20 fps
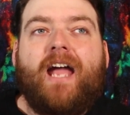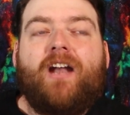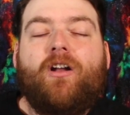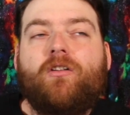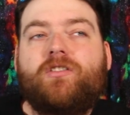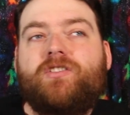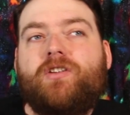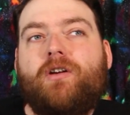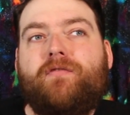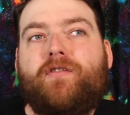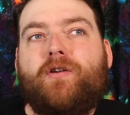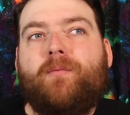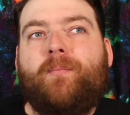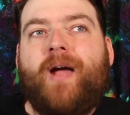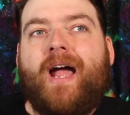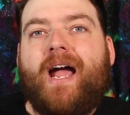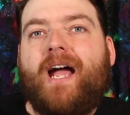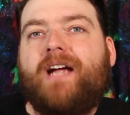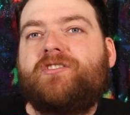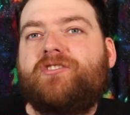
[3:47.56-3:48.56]
And also, if you're
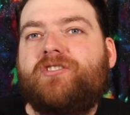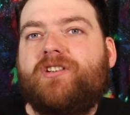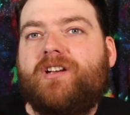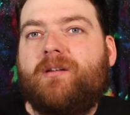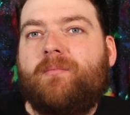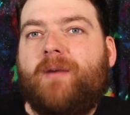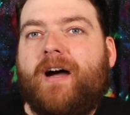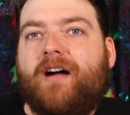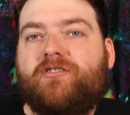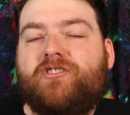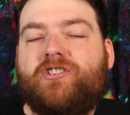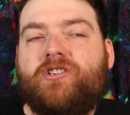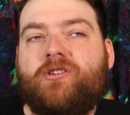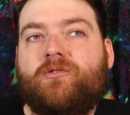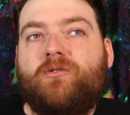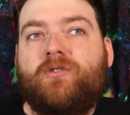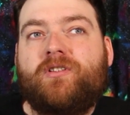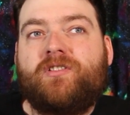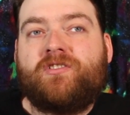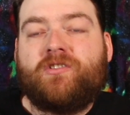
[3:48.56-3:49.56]
passionate about
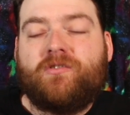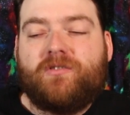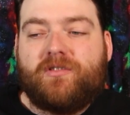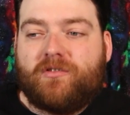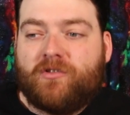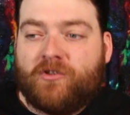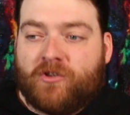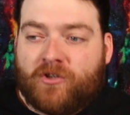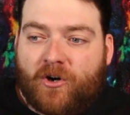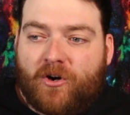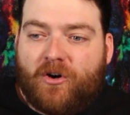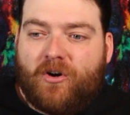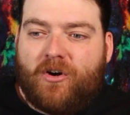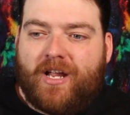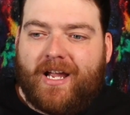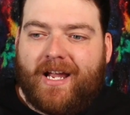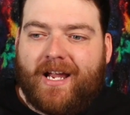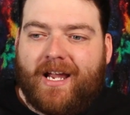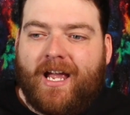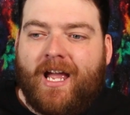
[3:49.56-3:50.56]
children's
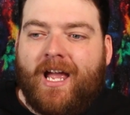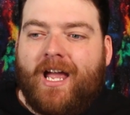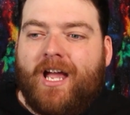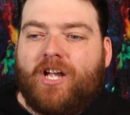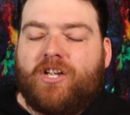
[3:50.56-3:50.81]
learning,